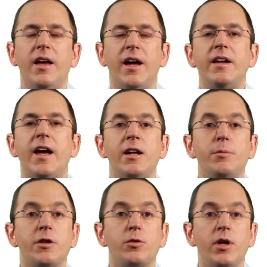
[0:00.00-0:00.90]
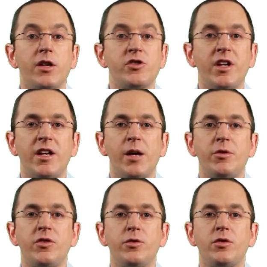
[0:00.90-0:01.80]
An element collection
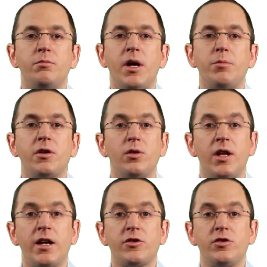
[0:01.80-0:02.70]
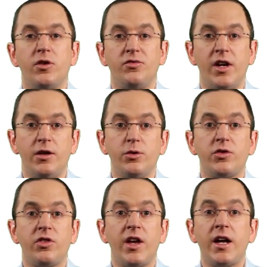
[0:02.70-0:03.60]
enables you to map a collection of
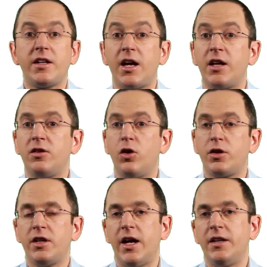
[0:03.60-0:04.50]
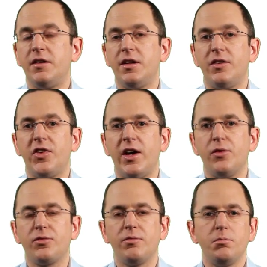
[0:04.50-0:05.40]
values that are not an entity
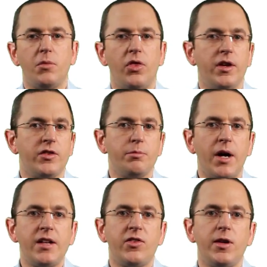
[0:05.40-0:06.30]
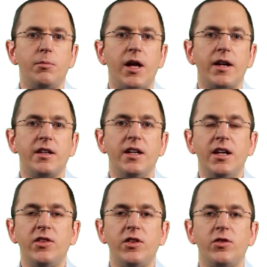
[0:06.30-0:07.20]
itself. This might seem like an
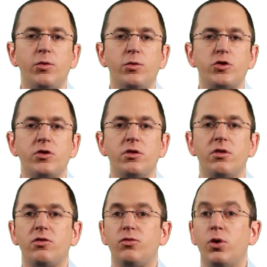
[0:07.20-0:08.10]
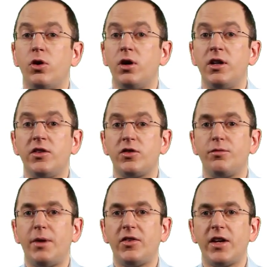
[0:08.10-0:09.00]
easy solution for a list
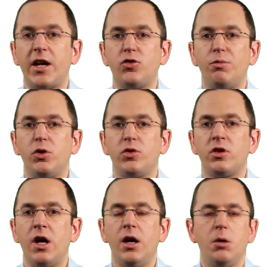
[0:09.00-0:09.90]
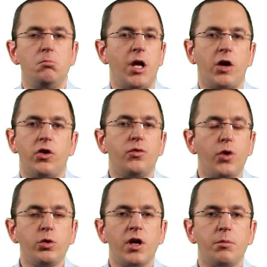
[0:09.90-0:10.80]
of basic attributes, like the
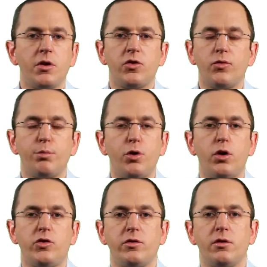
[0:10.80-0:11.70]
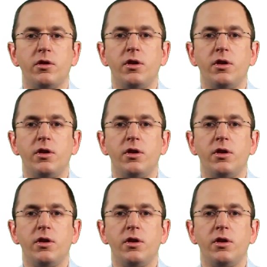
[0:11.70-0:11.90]
phone numbers of a person.